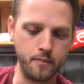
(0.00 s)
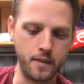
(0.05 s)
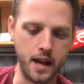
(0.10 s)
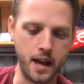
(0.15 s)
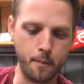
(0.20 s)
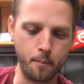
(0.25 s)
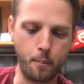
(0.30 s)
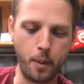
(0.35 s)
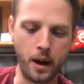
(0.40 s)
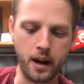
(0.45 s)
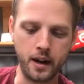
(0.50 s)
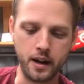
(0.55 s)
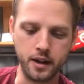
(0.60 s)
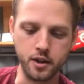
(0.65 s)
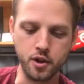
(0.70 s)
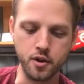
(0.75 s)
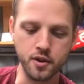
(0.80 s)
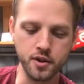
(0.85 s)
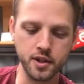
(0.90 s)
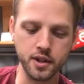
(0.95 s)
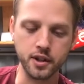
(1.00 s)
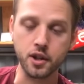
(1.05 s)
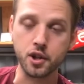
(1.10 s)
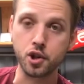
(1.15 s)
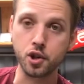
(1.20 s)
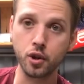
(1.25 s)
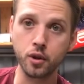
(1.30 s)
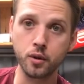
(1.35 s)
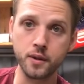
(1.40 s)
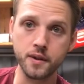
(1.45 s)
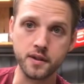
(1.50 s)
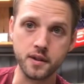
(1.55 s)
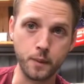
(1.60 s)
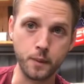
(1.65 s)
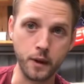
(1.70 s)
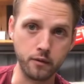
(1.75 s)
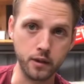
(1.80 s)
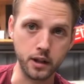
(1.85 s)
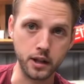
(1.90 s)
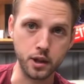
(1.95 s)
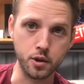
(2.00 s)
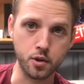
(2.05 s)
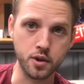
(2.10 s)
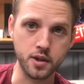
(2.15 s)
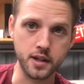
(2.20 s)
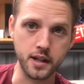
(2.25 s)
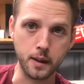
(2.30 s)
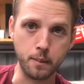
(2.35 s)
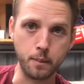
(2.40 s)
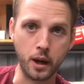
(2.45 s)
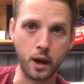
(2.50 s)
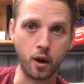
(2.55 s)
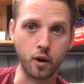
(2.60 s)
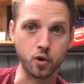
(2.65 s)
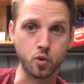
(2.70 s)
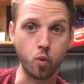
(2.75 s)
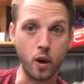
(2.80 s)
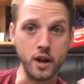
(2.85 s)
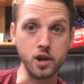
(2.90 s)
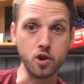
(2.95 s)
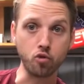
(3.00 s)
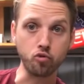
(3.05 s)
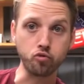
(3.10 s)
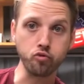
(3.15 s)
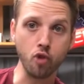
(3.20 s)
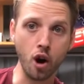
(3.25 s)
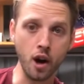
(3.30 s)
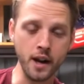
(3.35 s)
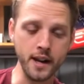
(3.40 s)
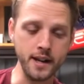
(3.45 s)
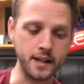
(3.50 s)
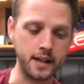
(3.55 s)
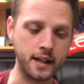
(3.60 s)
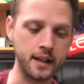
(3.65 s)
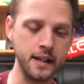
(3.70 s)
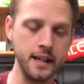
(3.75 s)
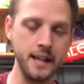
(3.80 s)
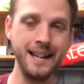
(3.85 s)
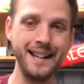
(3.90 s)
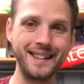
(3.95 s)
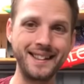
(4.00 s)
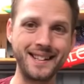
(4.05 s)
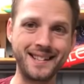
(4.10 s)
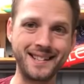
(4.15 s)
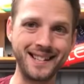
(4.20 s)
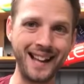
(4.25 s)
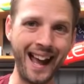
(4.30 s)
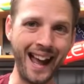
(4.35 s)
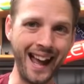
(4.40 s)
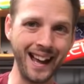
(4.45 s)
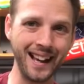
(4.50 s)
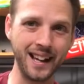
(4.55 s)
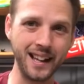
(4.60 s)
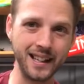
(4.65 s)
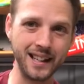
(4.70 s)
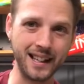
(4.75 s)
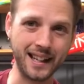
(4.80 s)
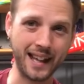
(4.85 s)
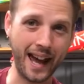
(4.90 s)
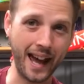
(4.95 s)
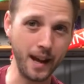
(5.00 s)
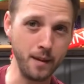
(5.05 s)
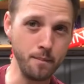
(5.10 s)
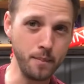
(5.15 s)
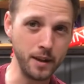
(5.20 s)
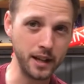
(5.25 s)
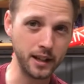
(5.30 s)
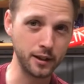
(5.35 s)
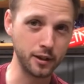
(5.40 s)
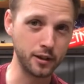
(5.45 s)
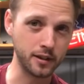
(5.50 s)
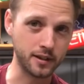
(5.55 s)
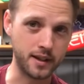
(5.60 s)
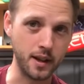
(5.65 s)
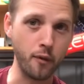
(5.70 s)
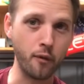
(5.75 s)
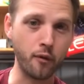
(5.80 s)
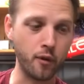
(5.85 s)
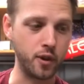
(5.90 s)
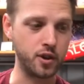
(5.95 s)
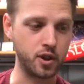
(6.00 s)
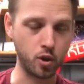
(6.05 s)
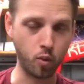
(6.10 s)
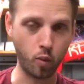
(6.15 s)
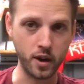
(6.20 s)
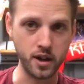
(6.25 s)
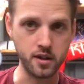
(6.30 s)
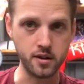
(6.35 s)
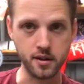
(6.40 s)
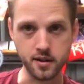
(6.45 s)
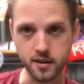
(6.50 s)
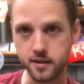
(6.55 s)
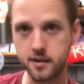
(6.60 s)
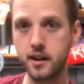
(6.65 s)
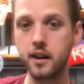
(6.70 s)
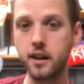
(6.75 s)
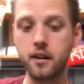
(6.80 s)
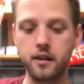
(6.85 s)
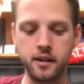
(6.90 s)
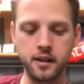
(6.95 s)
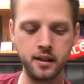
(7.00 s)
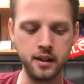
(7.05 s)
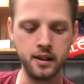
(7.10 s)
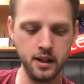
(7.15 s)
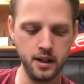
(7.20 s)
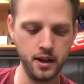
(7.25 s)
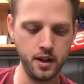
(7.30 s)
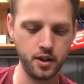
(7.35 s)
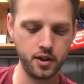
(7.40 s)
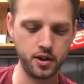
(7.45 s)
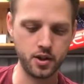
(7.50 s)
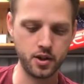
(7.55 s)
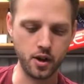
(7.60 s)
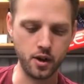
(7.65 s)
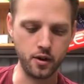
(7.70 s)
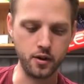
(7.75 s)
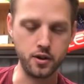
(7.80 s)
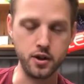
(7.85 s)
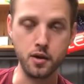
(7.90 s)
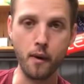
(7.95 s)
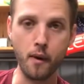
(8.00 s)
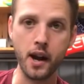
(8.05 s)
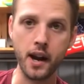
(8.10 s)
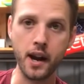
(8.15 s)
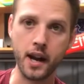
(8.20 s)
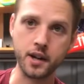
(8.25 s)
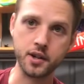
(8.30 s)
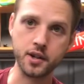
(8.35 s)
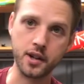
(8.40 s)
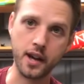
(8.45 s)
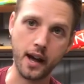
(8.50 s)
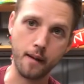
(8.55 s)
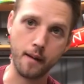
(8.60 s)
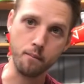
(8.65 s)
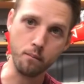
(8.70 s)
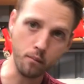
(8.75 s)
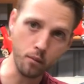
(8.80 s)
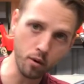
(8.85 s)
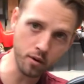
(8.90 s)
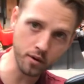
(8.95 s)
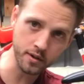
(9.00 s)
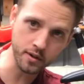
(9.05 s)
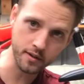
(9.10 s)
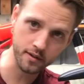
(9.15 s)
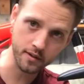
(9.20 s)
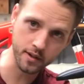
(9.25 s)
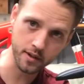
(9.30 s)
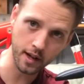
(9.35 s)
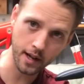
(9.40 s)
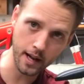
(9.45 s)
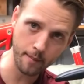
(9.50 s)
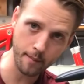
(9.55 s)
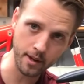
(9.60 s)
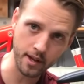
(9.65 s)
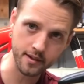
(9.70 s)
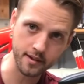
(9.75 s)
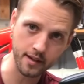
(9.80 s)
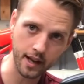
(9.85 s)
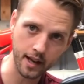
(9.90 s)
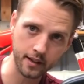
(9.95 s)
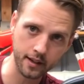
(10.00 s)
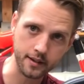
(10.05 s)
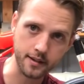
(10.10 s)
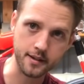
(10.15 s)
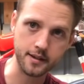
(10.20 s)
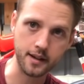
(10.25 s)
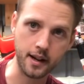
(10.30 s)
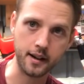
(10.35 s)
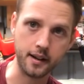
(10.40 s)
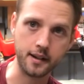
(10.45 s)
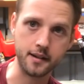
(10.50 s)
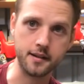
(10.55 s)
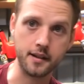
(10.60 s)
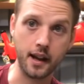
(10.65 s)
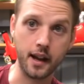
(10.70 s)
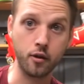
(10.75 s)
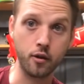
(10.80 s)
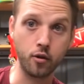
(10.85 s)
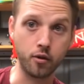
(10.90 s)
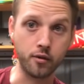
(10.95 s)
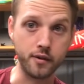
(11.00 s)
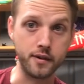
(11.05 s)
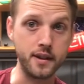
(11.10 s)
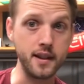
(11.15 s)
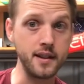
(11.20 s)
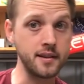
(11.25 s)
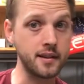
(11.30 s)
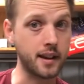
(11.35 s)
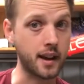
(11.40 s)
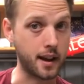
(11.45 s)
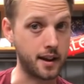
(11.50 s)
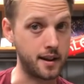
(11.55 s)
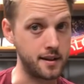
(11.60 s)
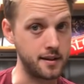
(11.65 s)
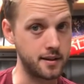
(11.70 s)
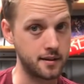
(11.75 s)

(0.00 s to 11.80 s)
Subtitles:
But using the shock whiz has been really interesting because when you're riding, the sag can be a little different to when you're just sitting on it. So you might actually have more dynamic sag than static sag, or in this case,